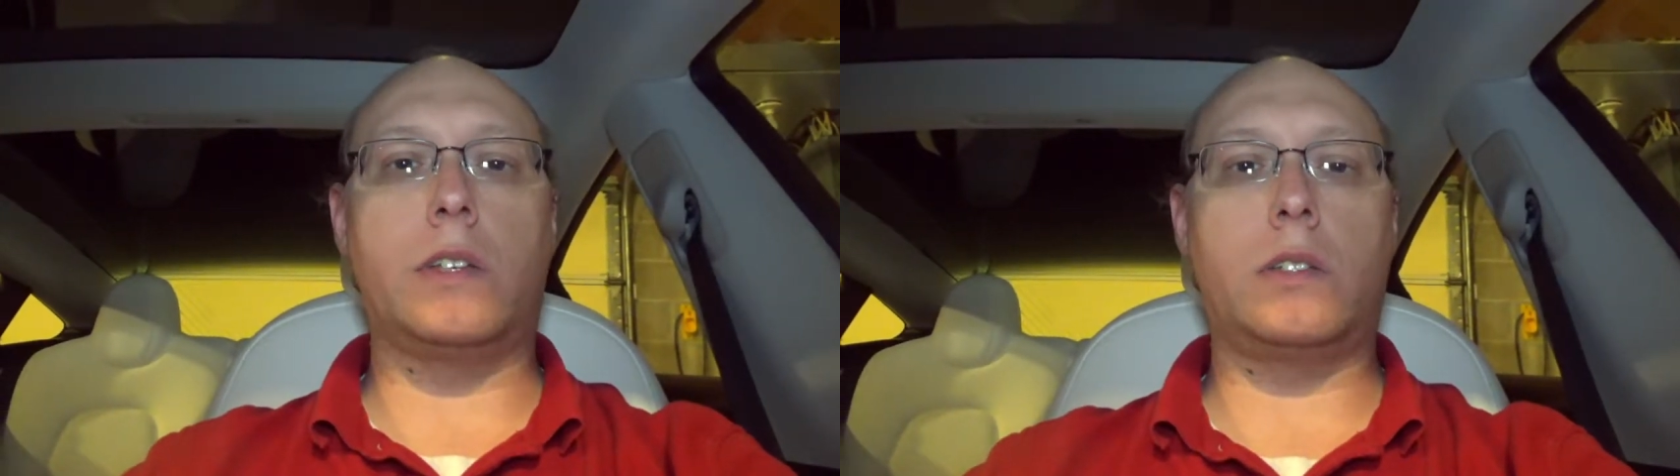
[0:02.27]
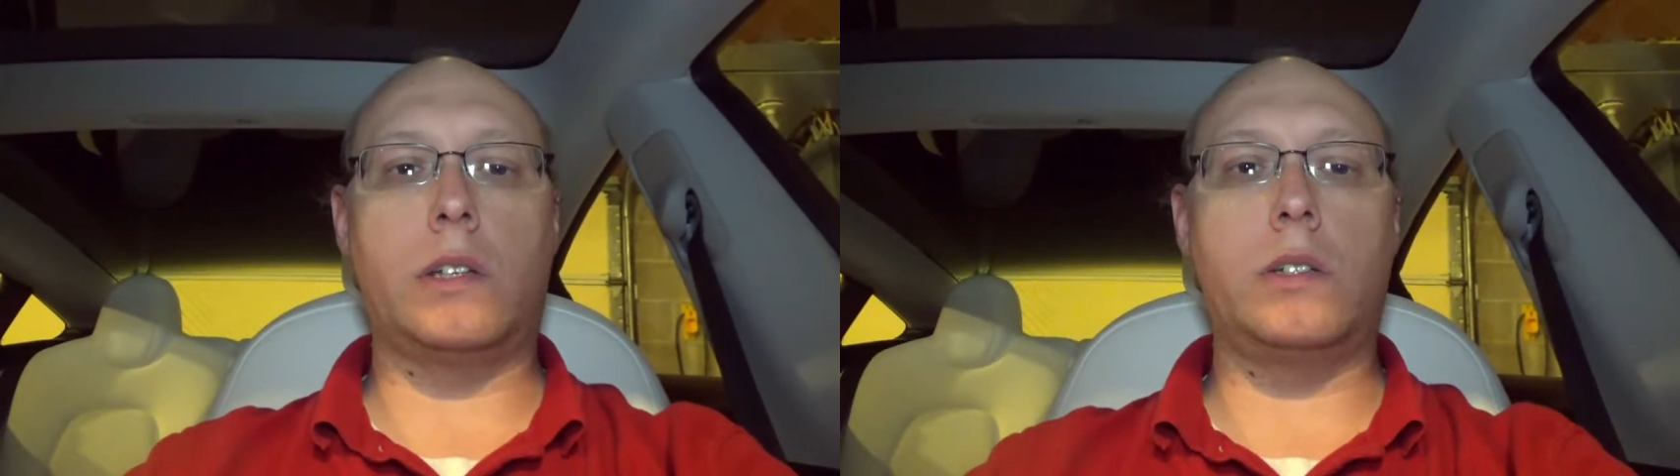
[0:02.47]

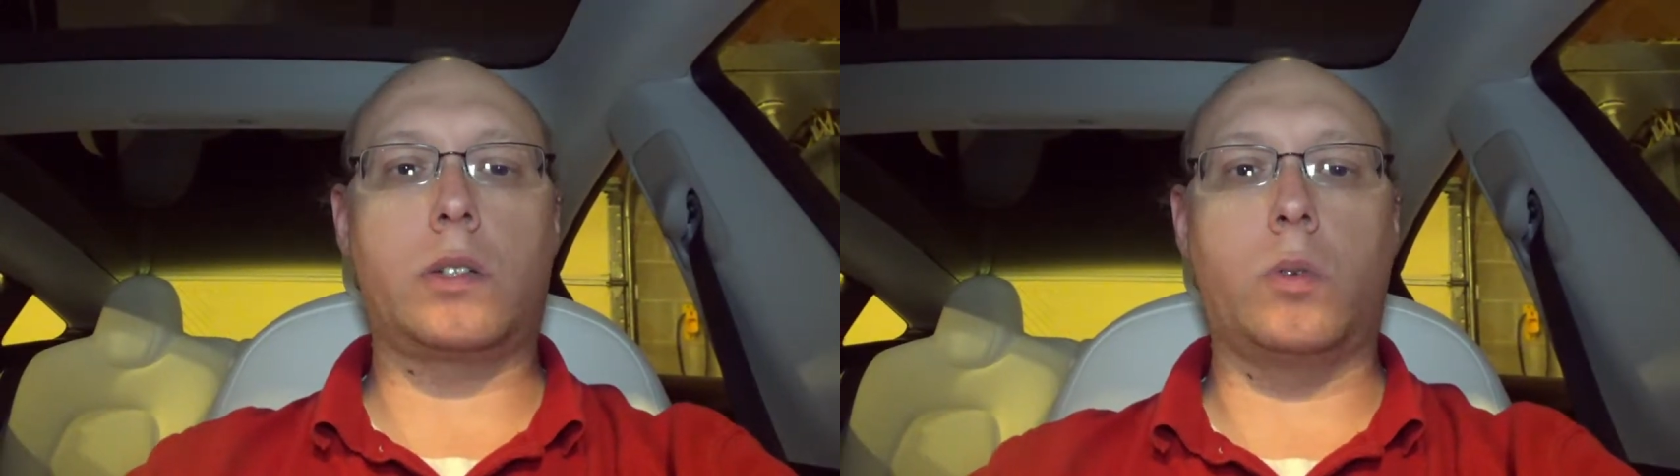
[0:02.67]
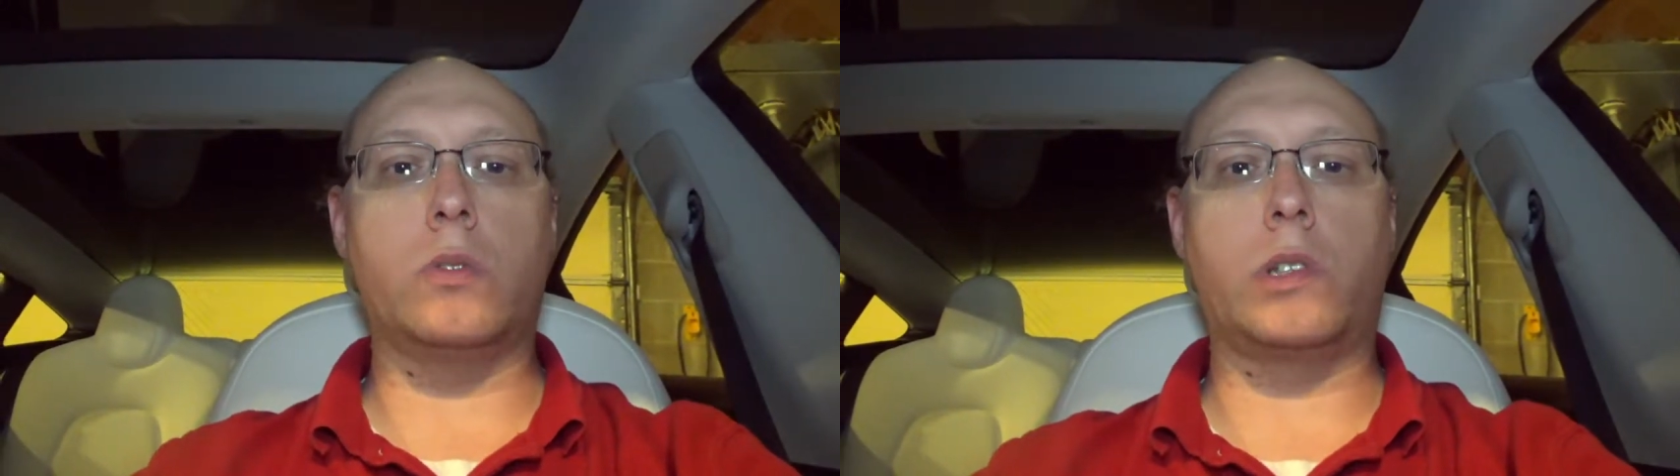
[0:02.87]
This is
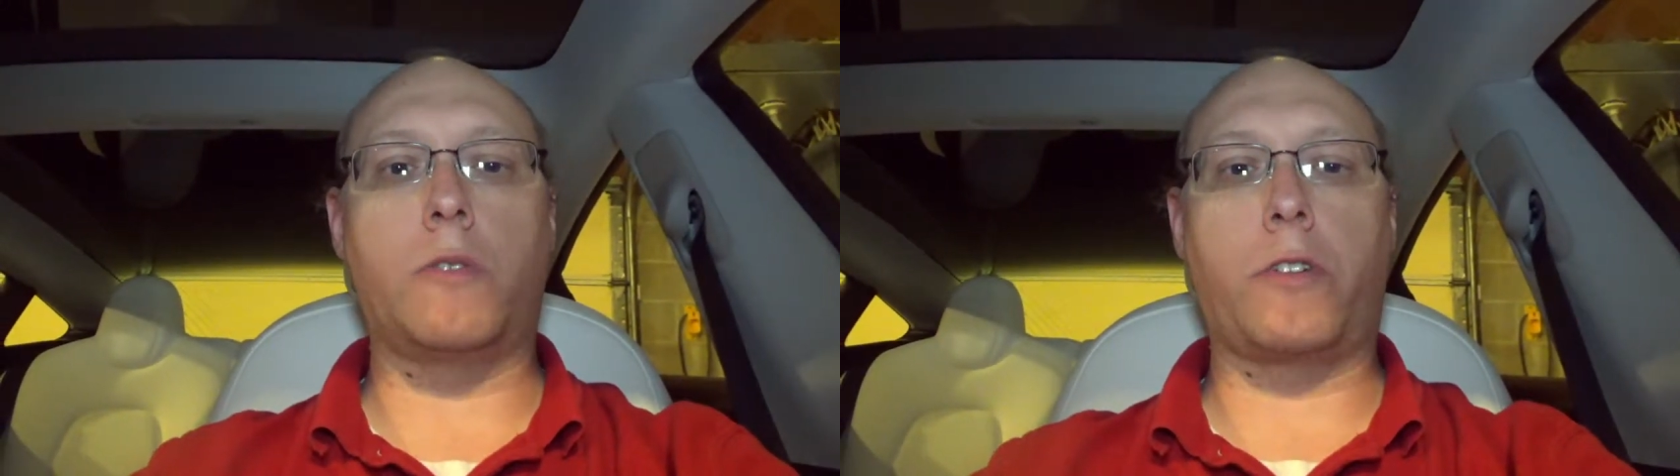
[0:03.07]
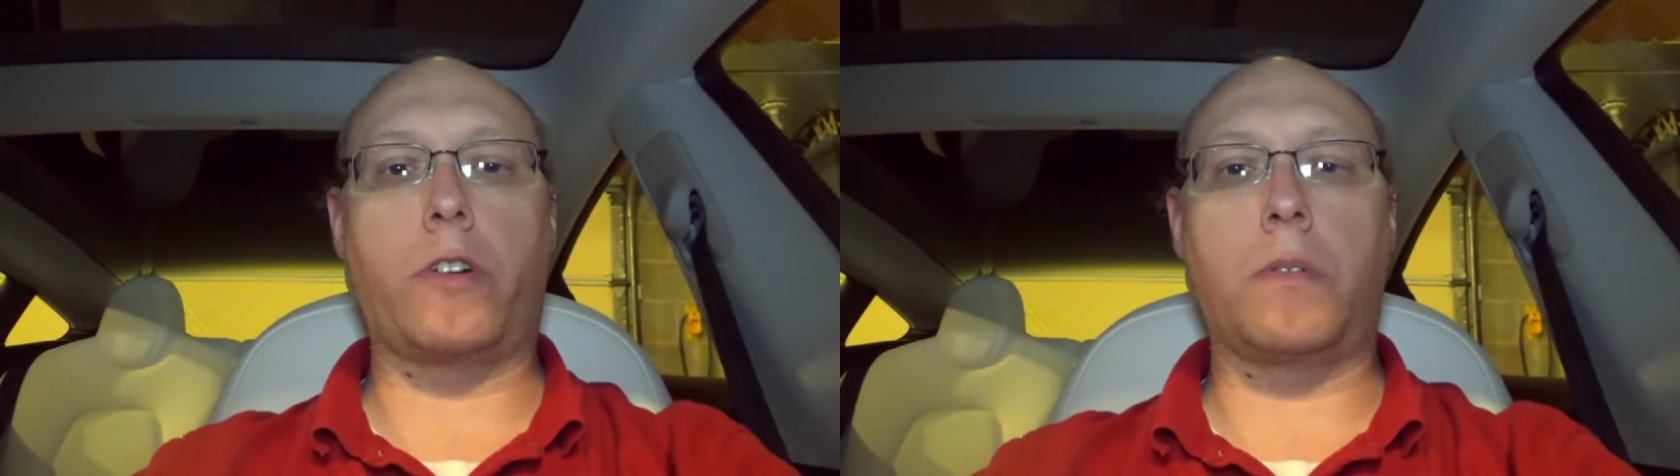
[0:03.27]
Cool
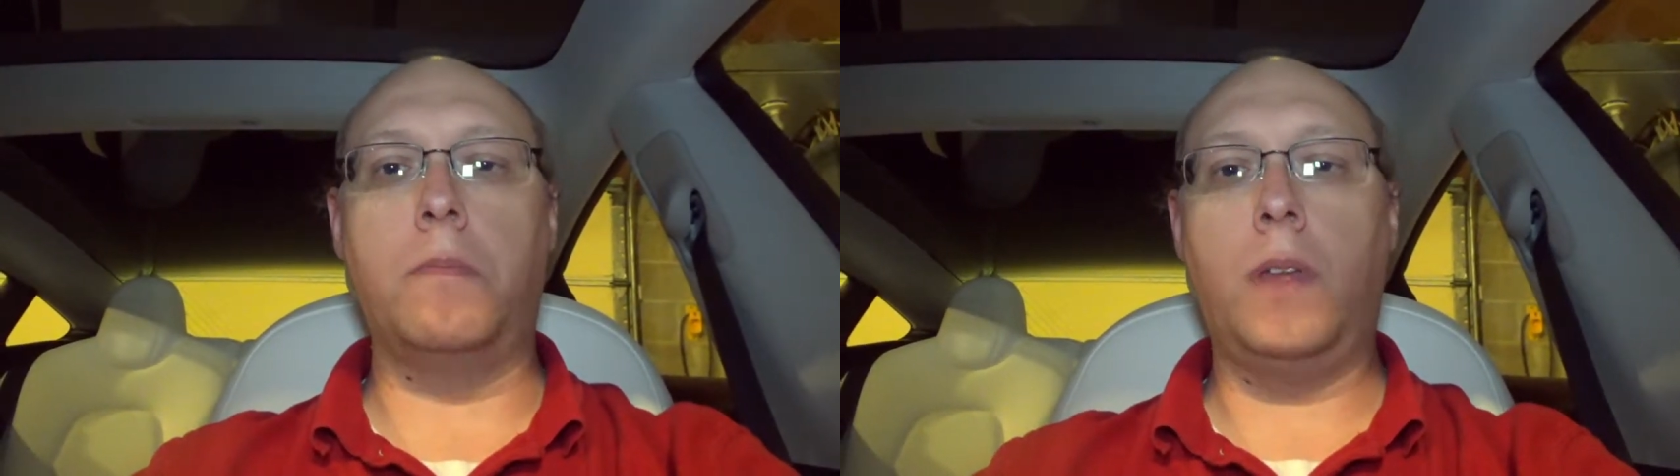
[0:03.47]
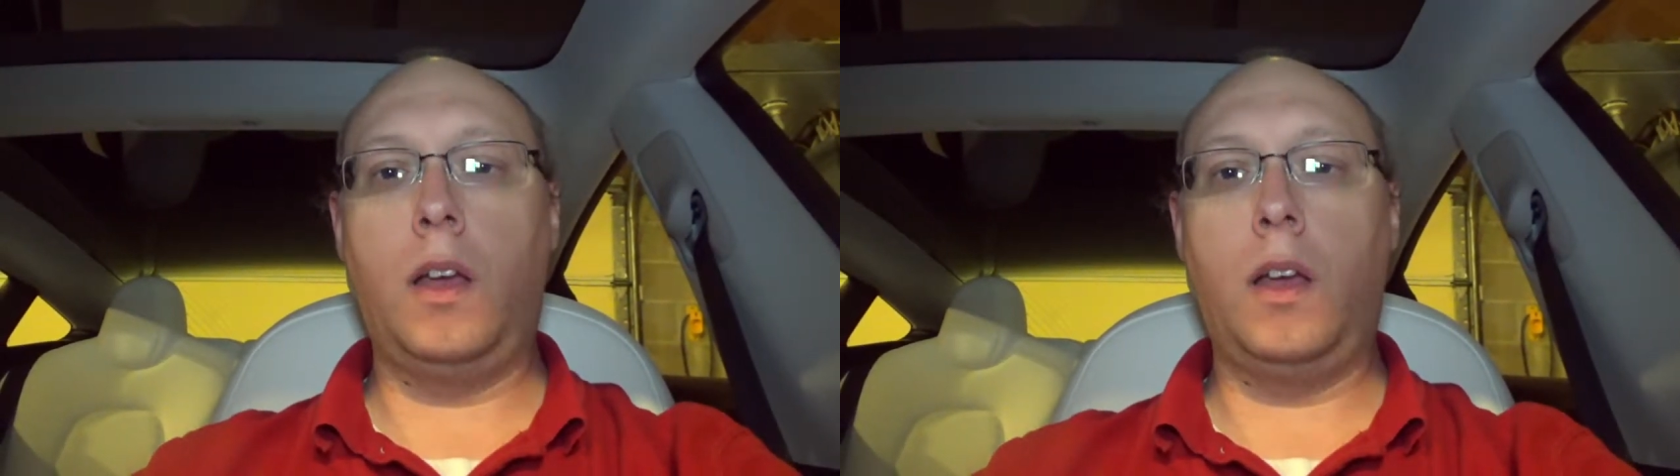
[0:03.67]
Silver.